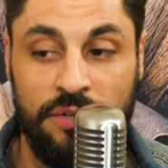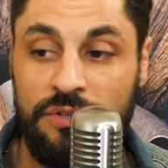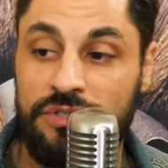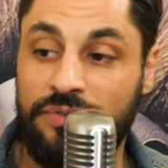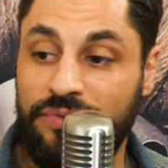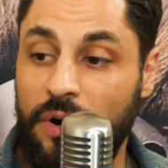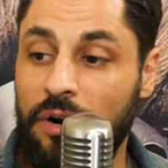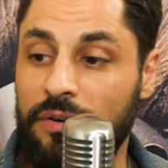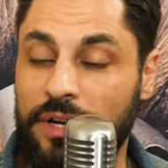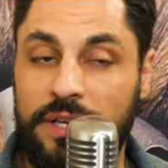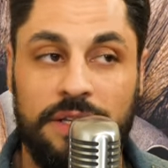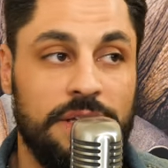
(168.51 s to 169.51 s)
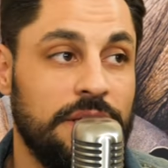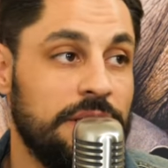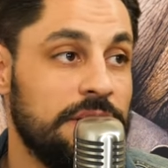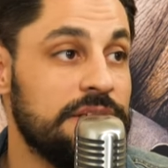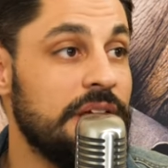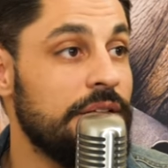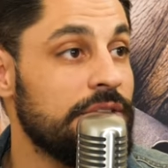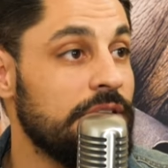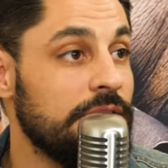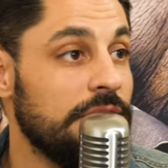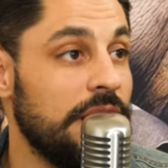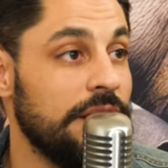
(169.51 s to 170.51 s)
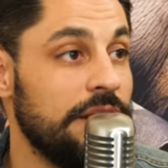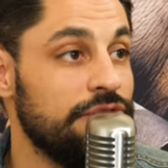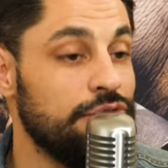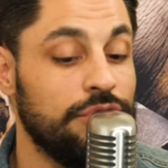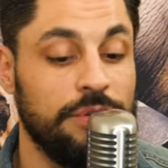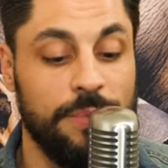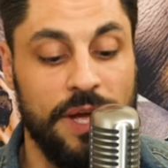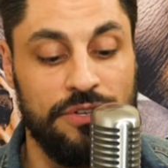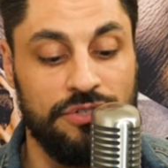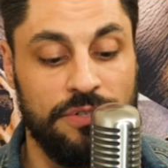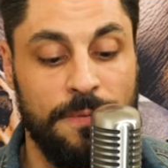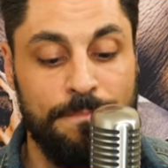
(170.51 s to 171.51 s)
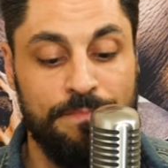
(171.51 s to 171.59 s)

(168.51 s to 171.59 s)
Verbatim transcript: Safari in South Carolina, as you could imagine.